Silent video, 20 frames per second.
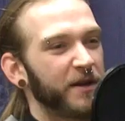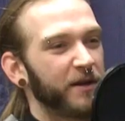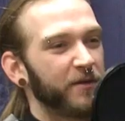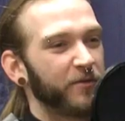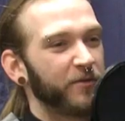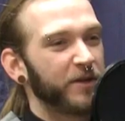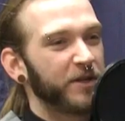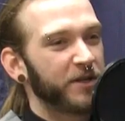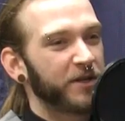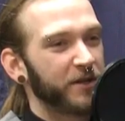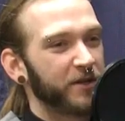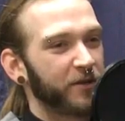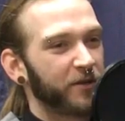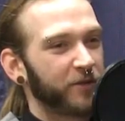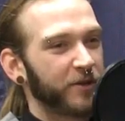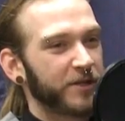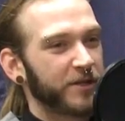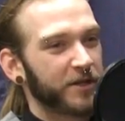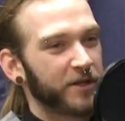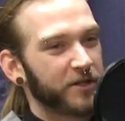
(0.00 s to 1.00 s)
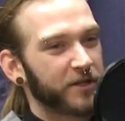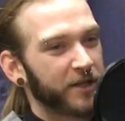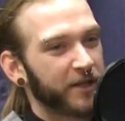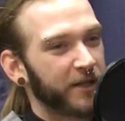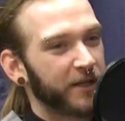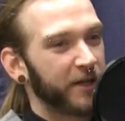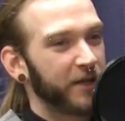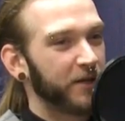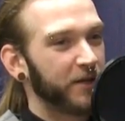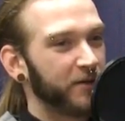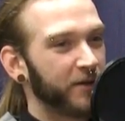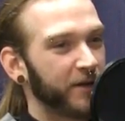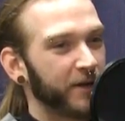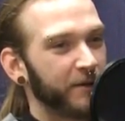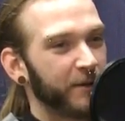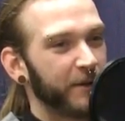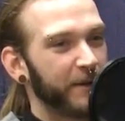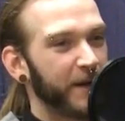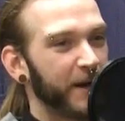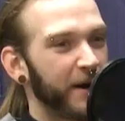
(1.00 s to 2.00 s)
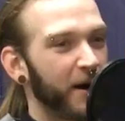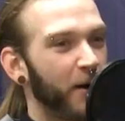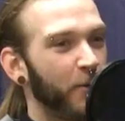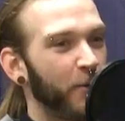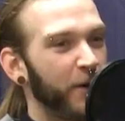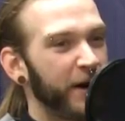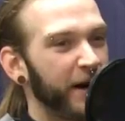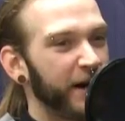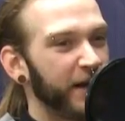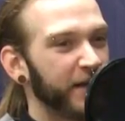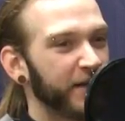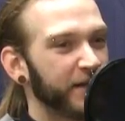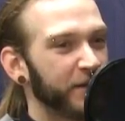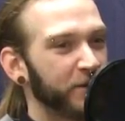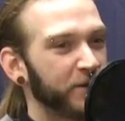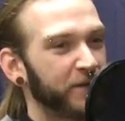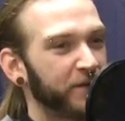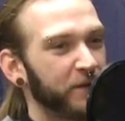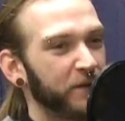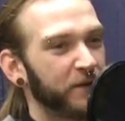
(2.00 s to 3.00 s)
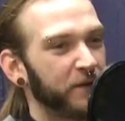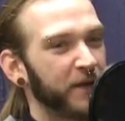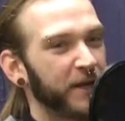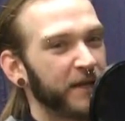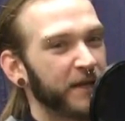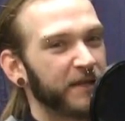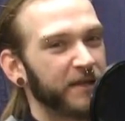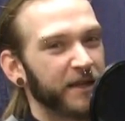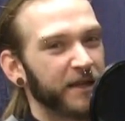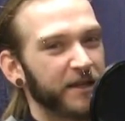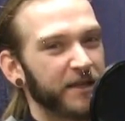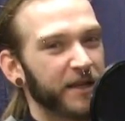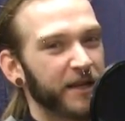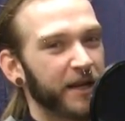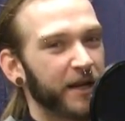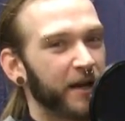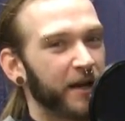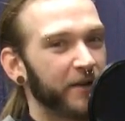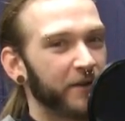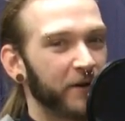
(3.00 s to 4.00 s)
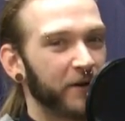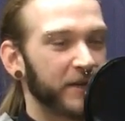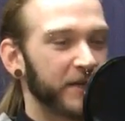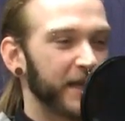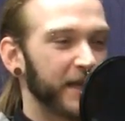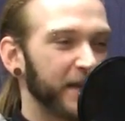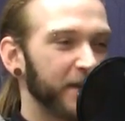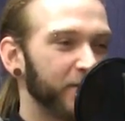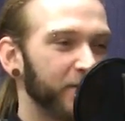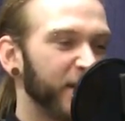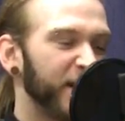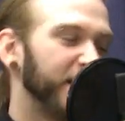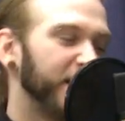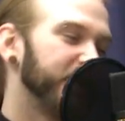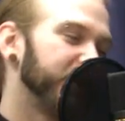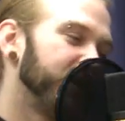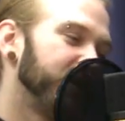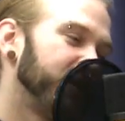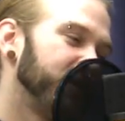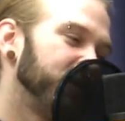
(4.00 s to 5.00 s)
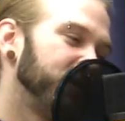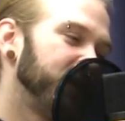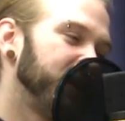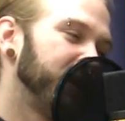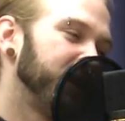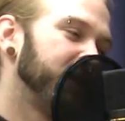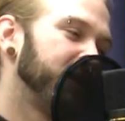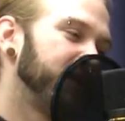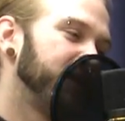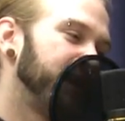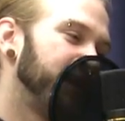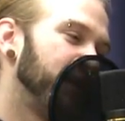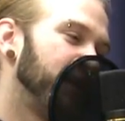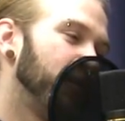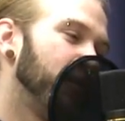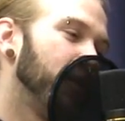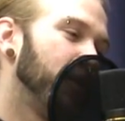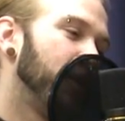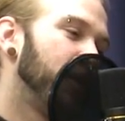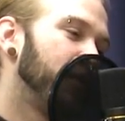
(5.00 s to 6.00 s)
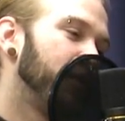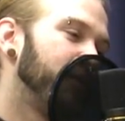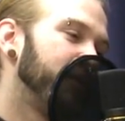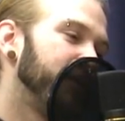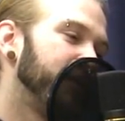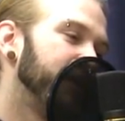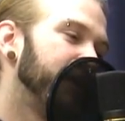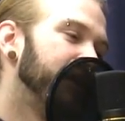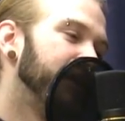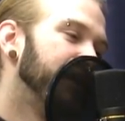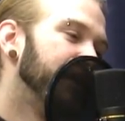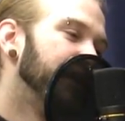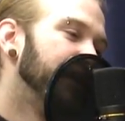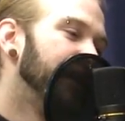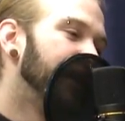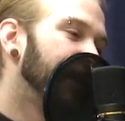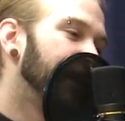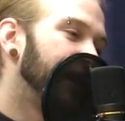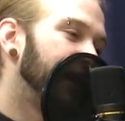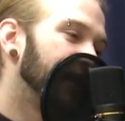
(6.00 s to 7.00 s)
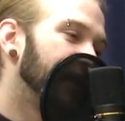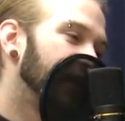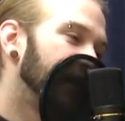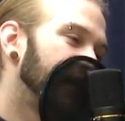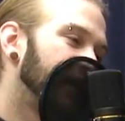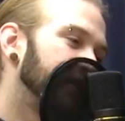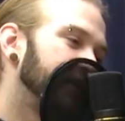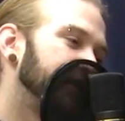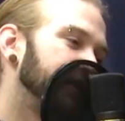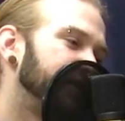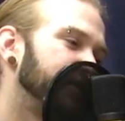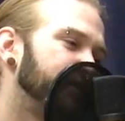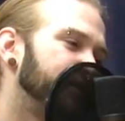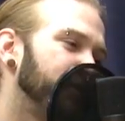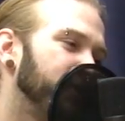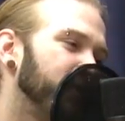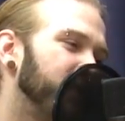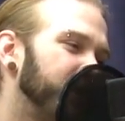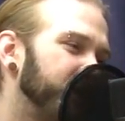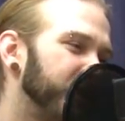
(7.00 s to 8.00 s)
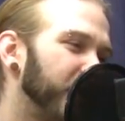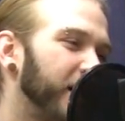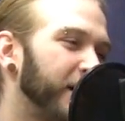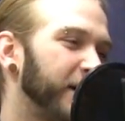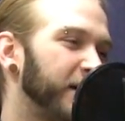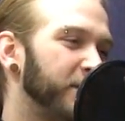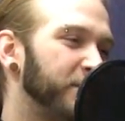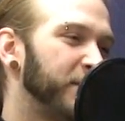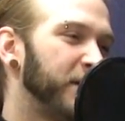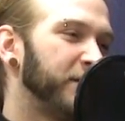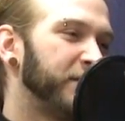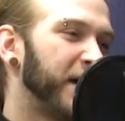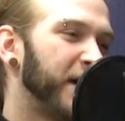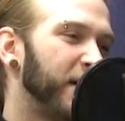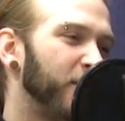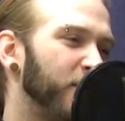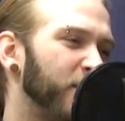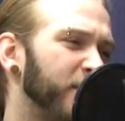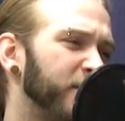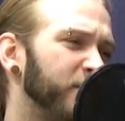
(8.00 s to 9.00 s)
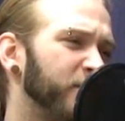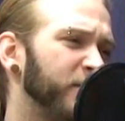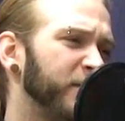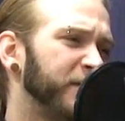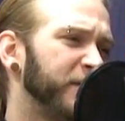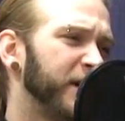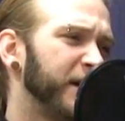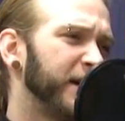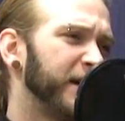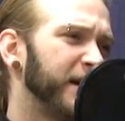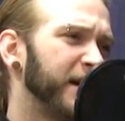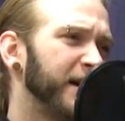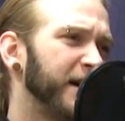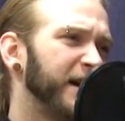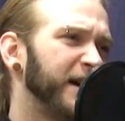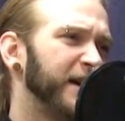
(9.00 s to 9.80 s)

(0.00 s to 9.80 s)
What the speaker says: the research that they're doing when it is those few things, there's like other extenuating circumstances that go along with it. Like a lot of these people are talking about that one with like